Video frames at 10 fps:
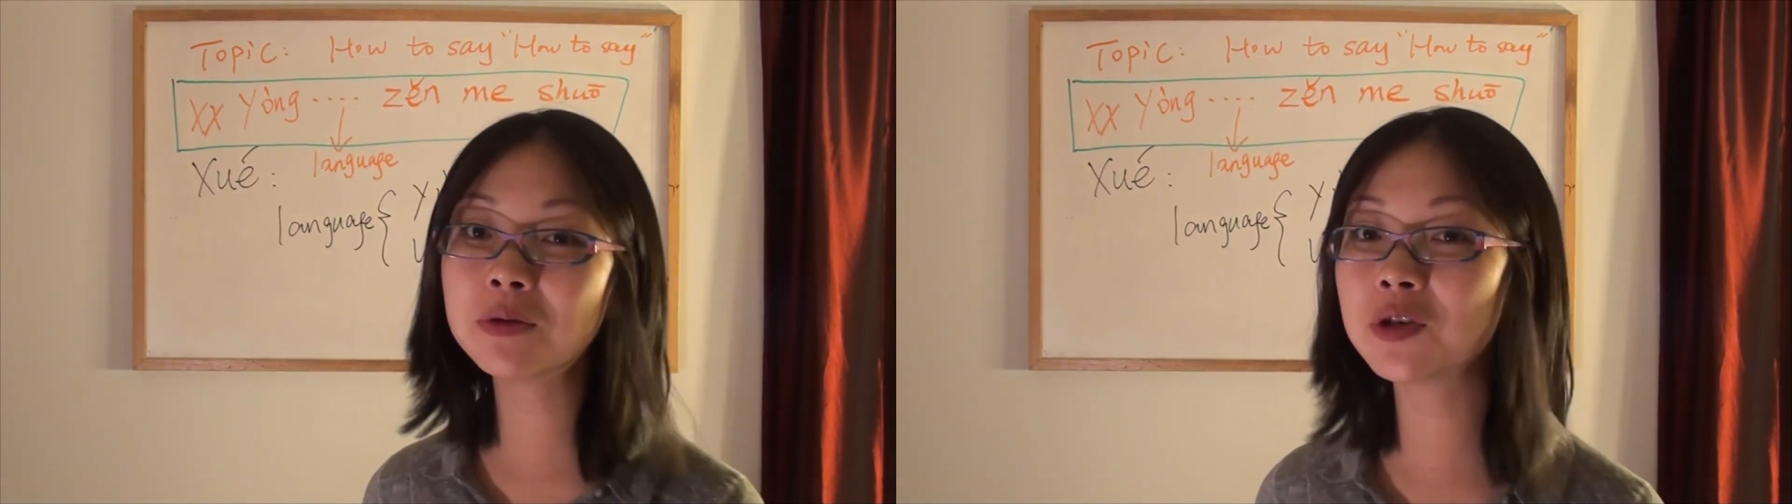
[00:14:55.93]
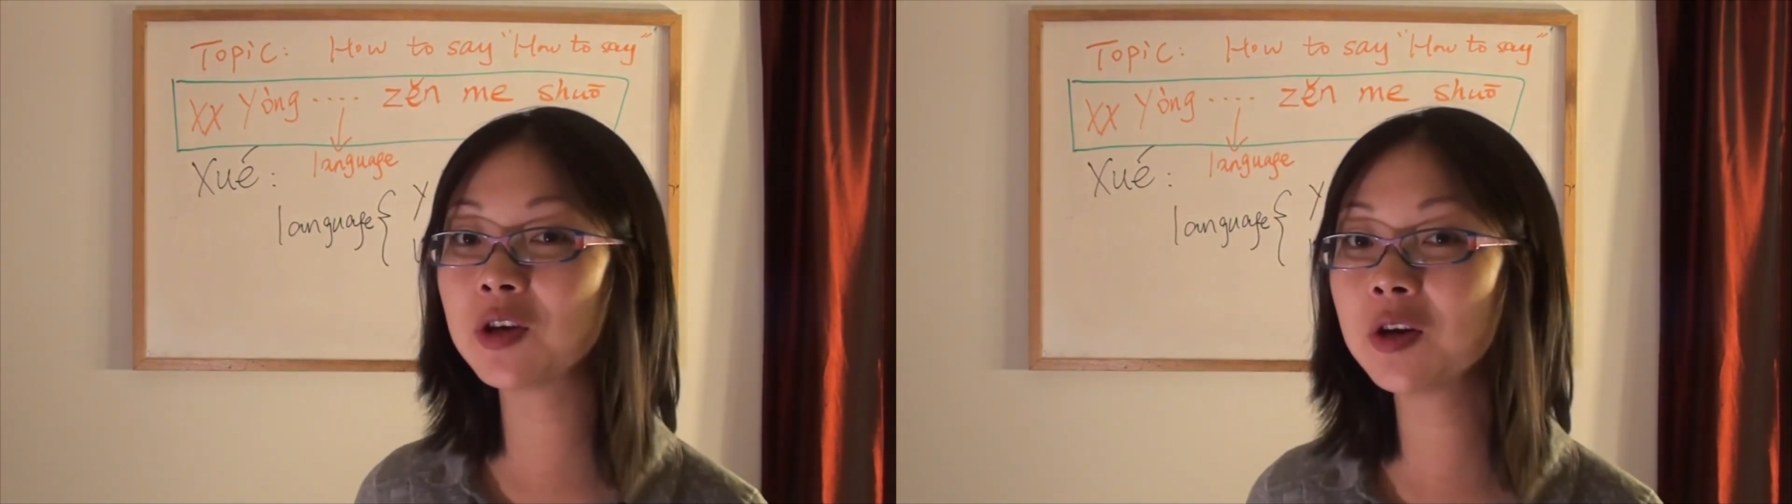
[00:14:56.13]

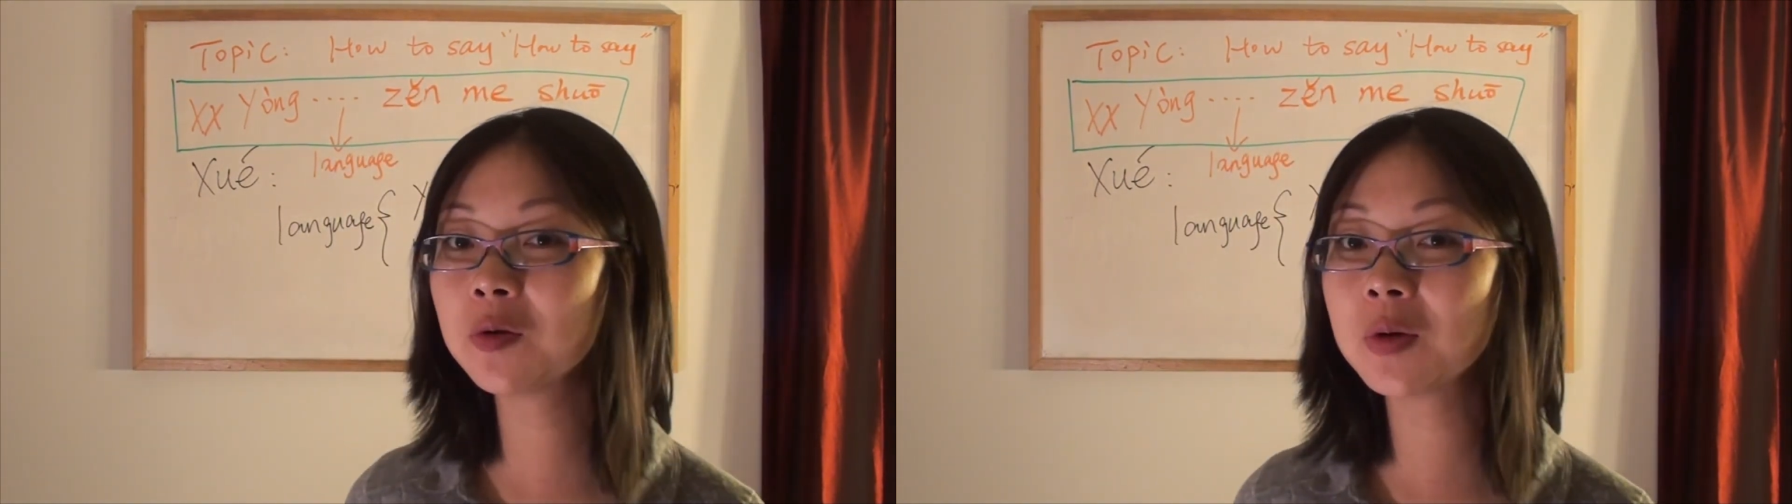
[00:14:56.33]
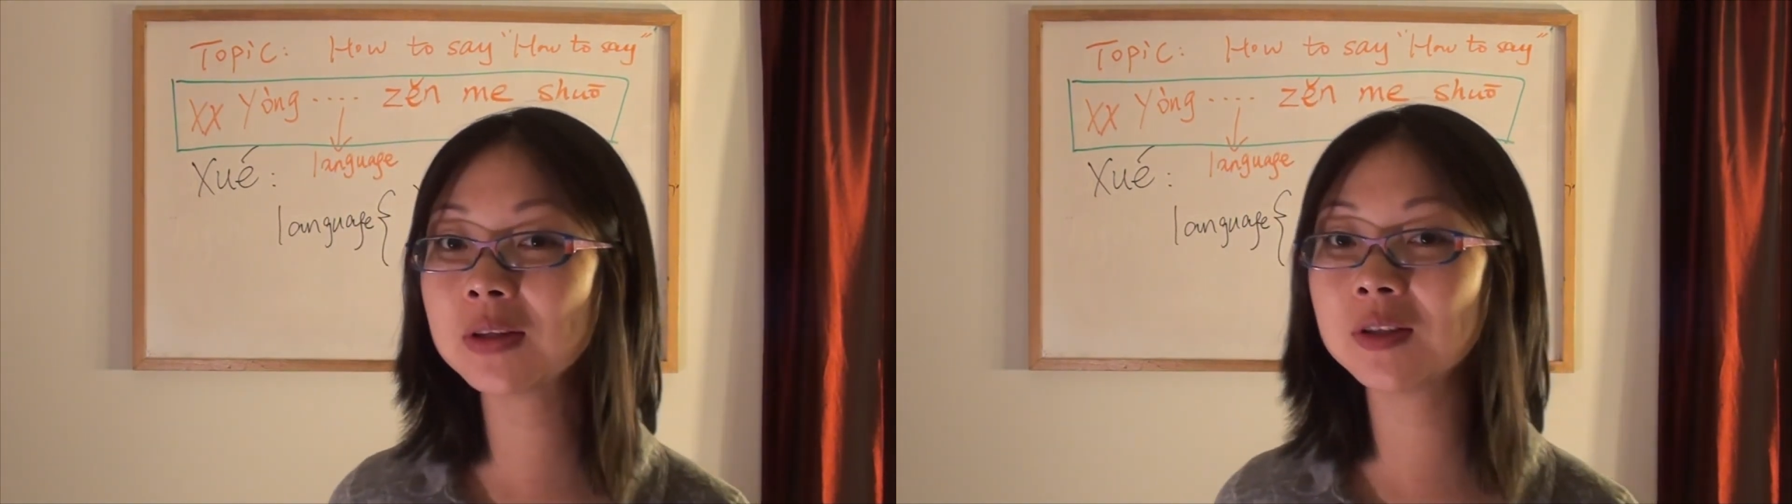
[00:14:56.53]
to share
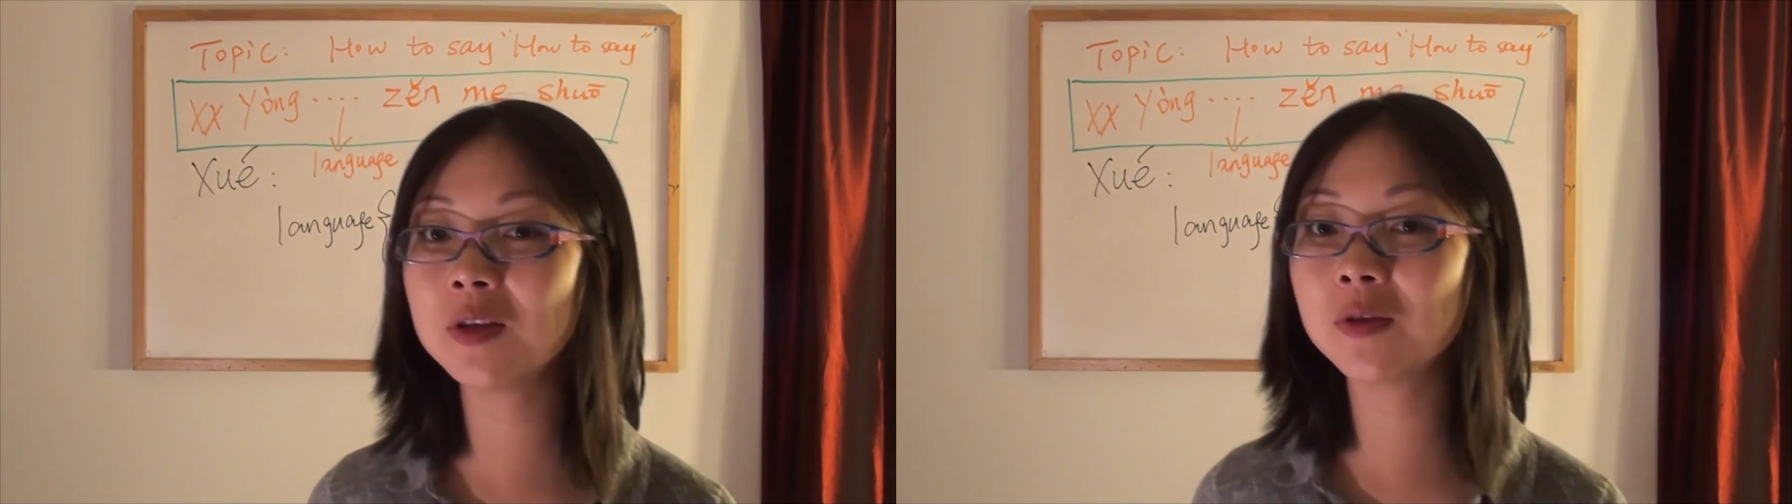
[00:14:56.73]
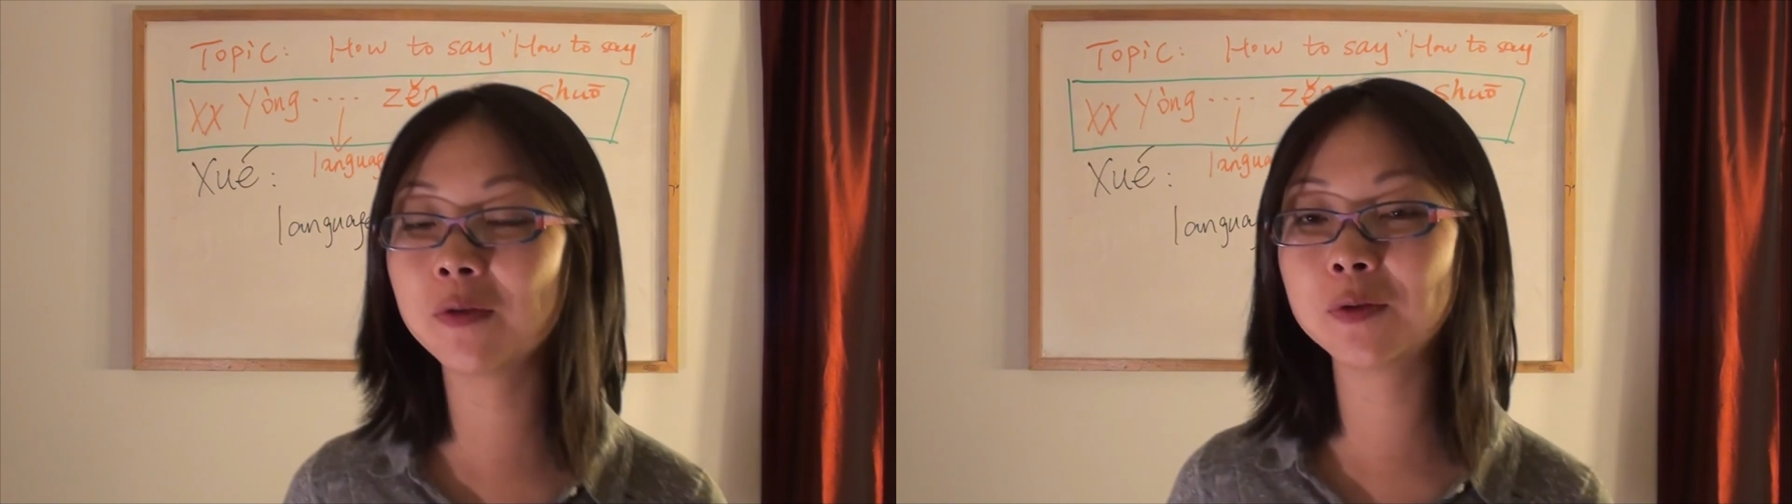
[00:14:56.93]
with
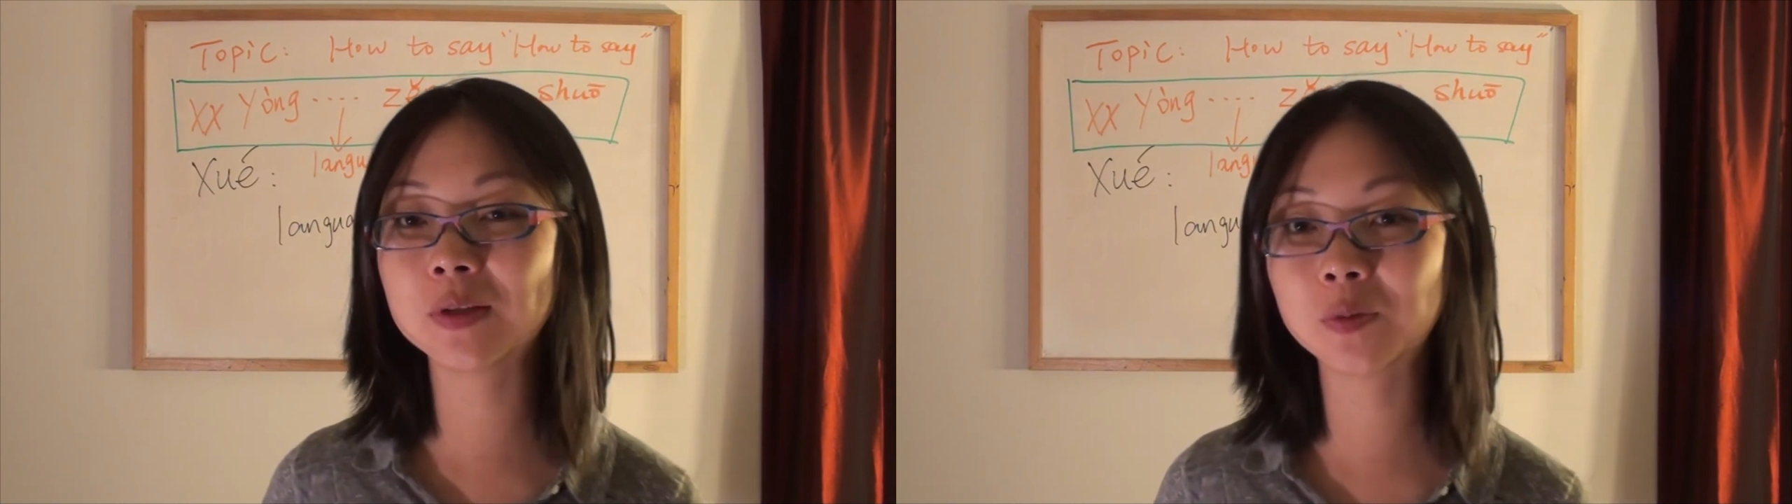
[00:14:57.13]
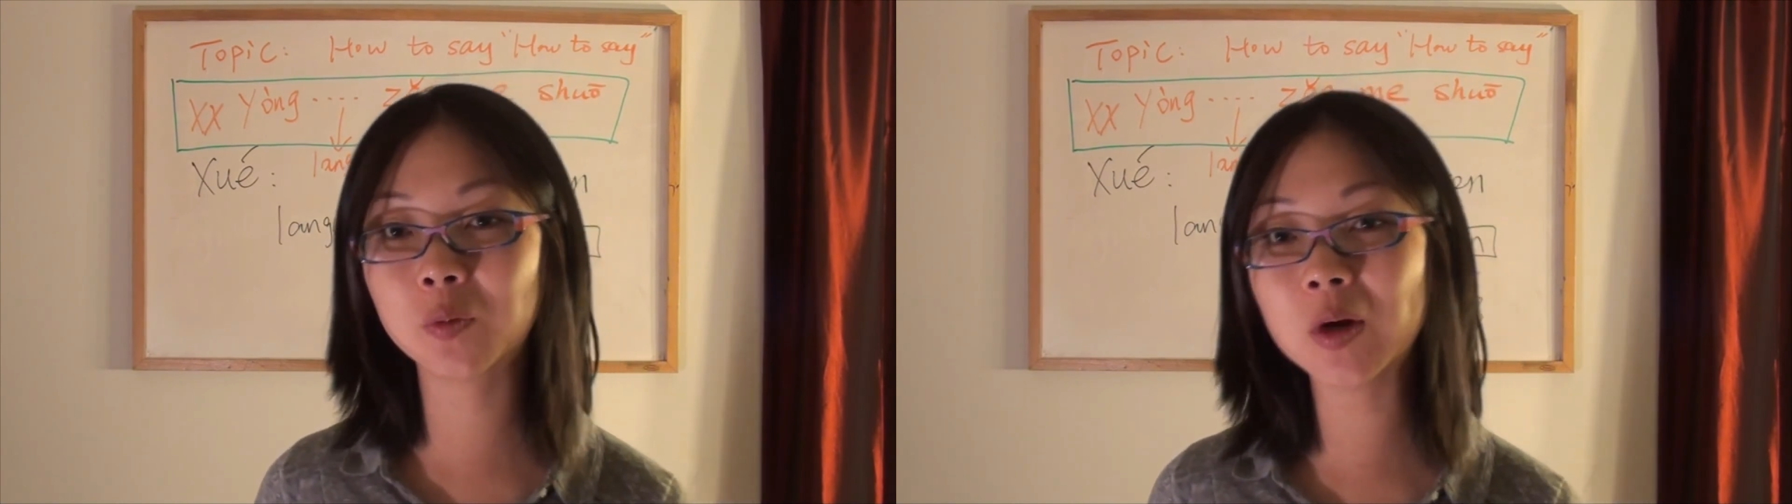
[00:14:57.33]
you for
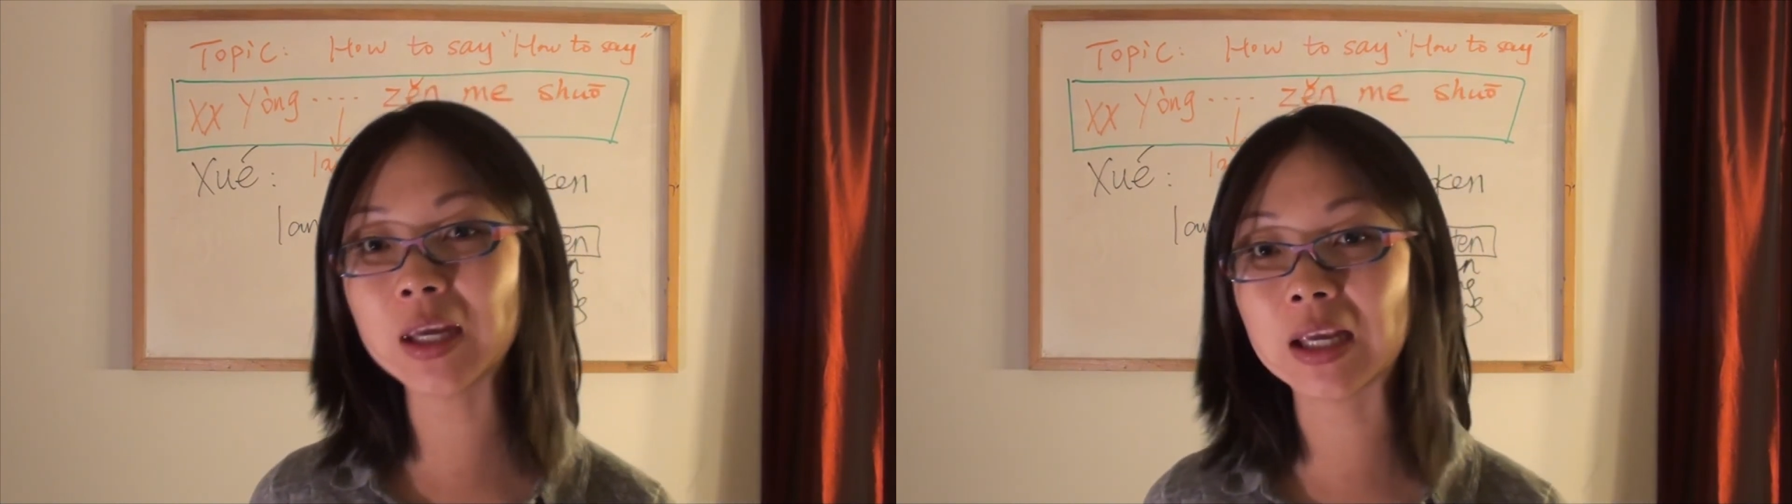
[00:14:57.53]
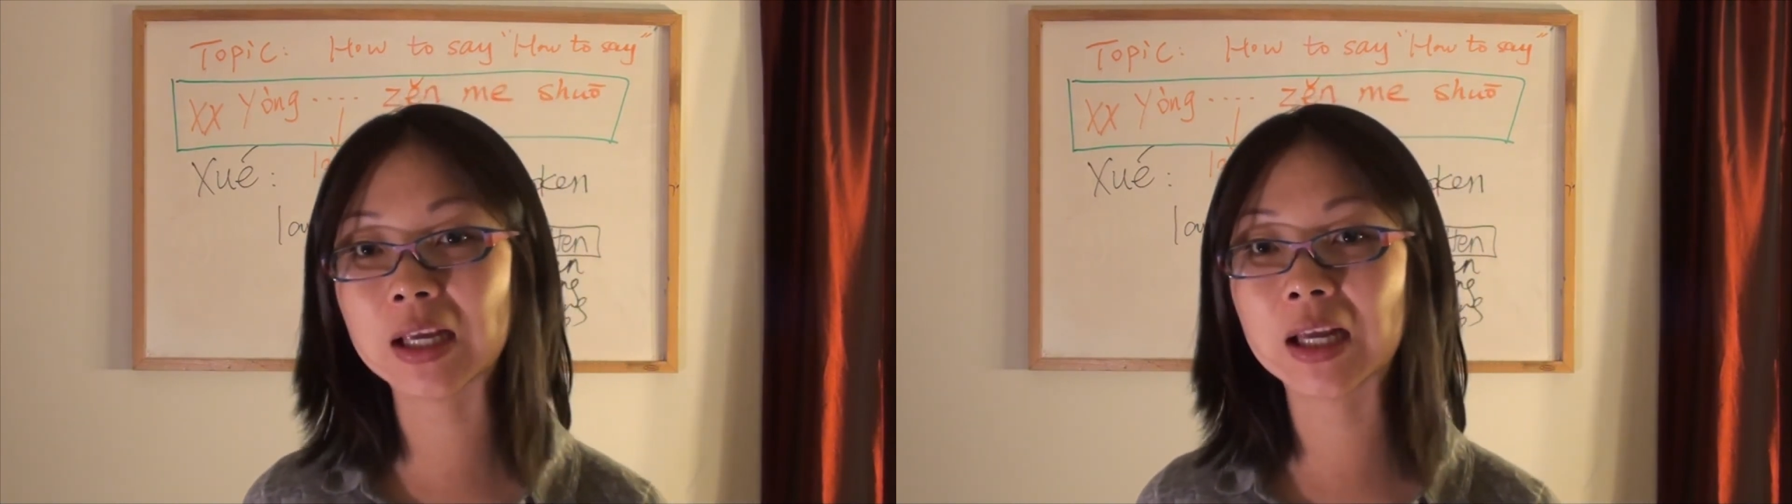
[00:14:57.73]
this
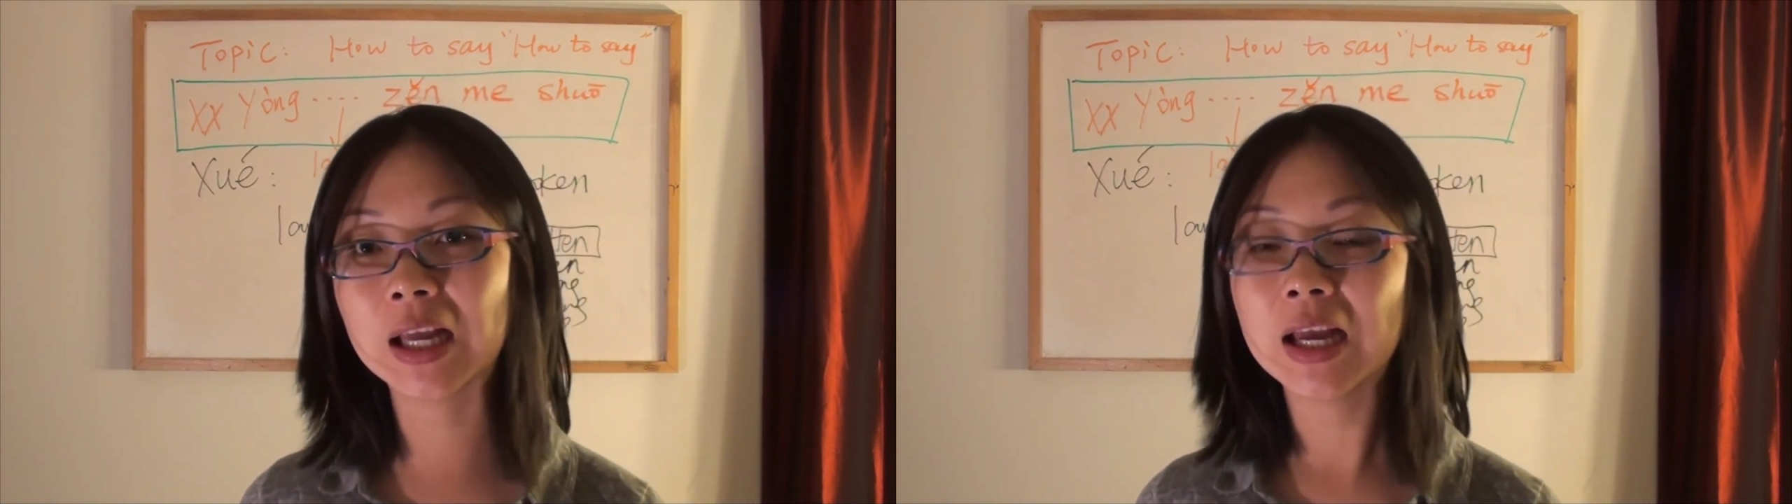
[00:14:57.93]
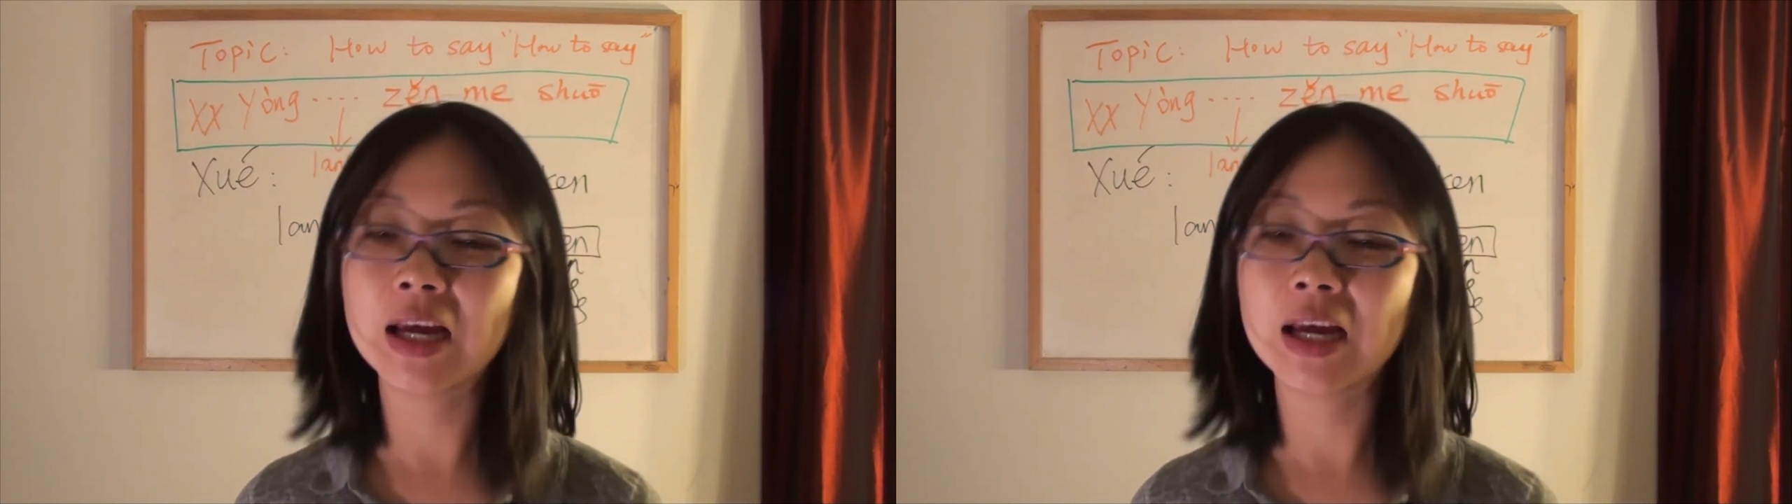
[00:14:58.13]
week.